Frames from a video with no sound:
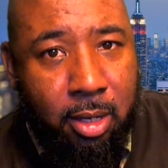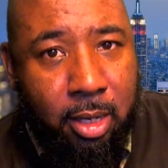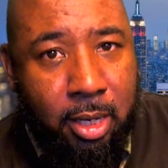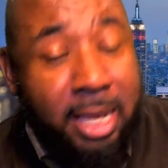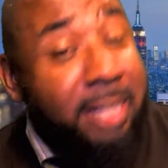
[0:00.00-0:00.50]

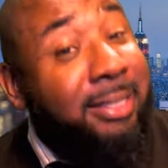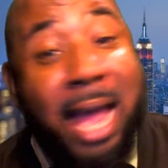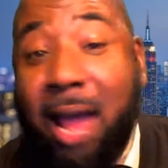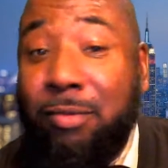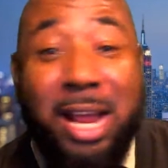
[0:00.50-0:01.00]
He is
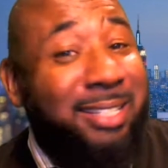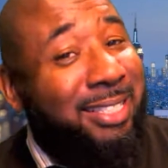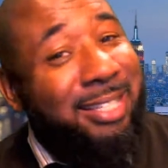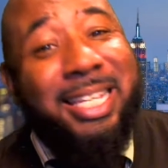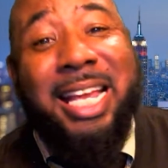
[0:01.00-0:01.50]
not
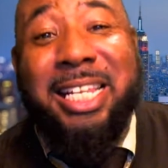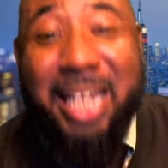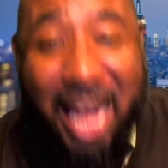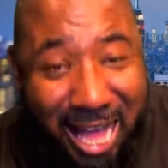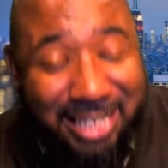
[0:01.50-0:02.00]
racist. He's
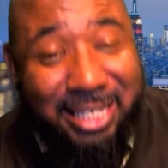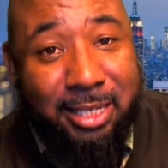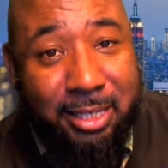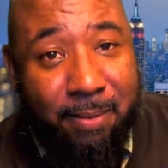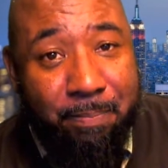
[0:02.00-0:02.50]

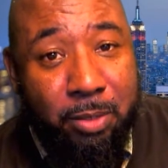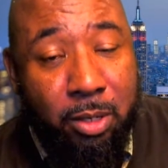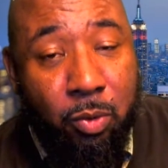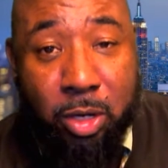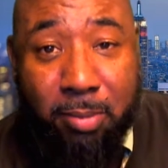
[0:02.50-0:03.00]
classist.
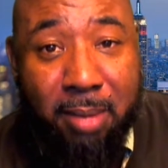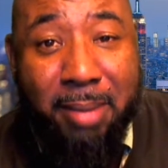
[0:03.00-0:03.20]
What do you mean